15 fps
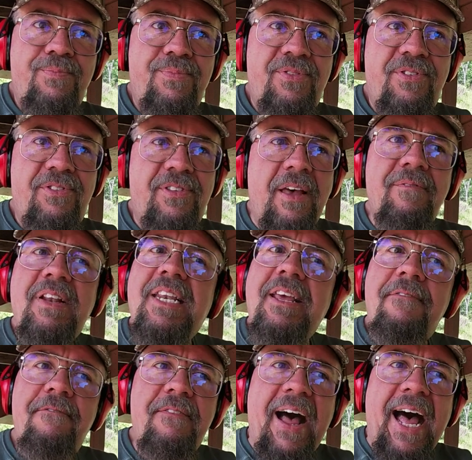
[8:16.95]

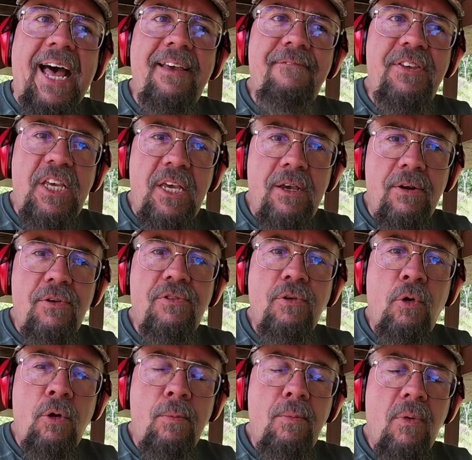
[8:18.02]
75 years
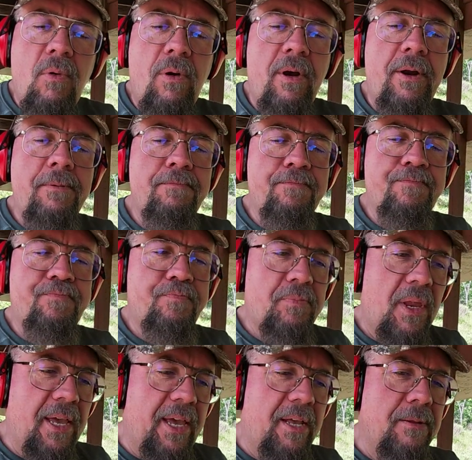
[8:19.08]
or more.
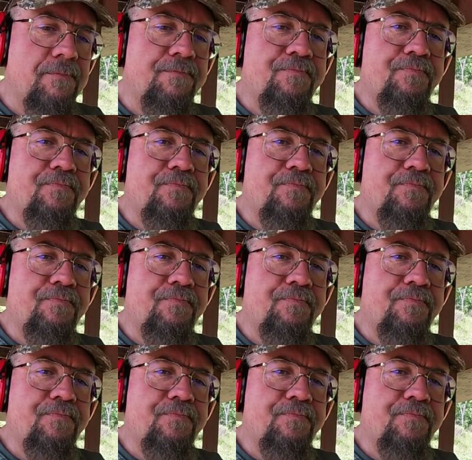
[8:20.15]
Okay.